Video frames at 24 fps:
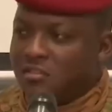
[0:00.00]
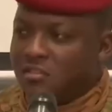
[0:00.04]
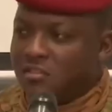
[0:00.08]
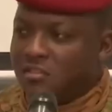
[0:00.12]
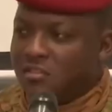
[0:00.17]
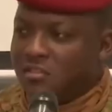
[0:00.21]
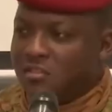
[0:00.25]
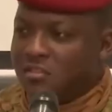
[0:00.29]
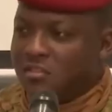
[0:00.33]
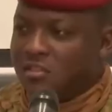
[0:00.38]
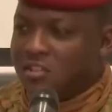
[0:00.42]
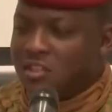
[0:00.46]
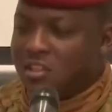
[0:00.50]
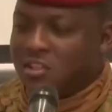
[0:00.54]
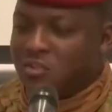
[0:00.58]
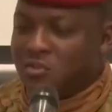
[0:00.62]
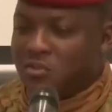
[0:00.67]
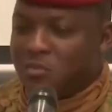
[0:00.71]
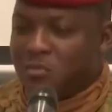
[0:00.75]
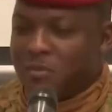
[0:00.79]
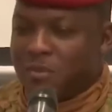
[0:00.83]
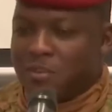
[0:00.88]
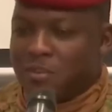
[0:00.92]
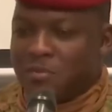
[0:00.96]
standing
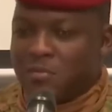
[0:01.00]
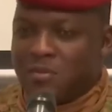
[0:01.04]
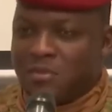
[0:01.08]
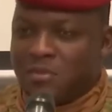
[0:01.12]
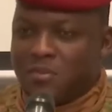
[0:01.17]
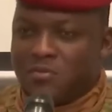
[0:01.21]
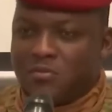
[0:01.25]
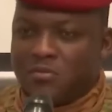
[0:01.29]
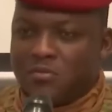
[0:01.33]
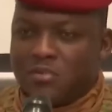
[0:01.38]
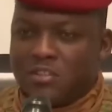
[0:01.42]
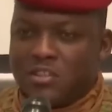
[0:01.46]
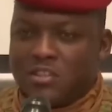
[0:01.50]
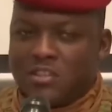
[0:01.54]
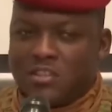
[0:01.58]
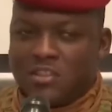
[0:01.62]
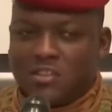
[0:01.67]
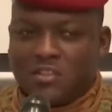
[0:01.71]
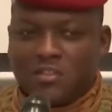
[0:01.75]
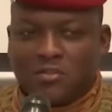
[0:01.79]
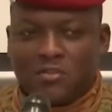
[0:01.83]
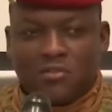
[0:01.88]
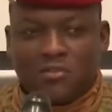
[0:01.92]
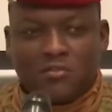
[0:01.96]
up for their country
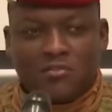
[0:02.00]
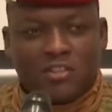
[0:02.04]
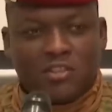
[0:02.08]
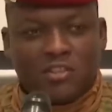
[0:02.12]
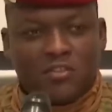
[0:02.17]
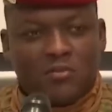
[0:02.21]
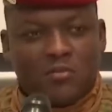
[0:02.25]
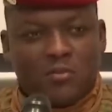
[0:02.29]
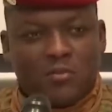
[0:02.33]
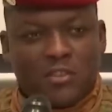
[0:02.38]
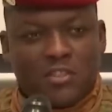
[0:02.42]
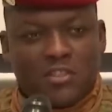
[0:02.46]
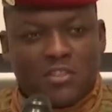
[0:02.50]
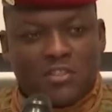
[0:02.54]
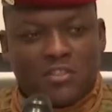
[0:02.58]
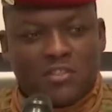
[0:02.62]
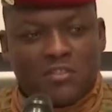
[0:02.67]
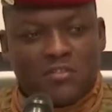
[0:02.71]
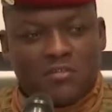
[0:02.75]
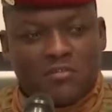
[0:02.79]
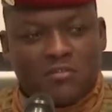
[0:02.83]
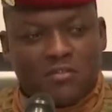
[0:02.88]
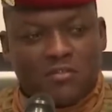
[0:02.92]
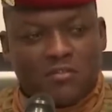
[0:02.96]
and openly
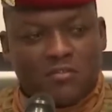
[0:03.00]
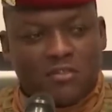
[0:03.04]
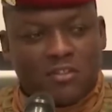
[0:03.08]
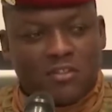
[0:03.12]
speaking their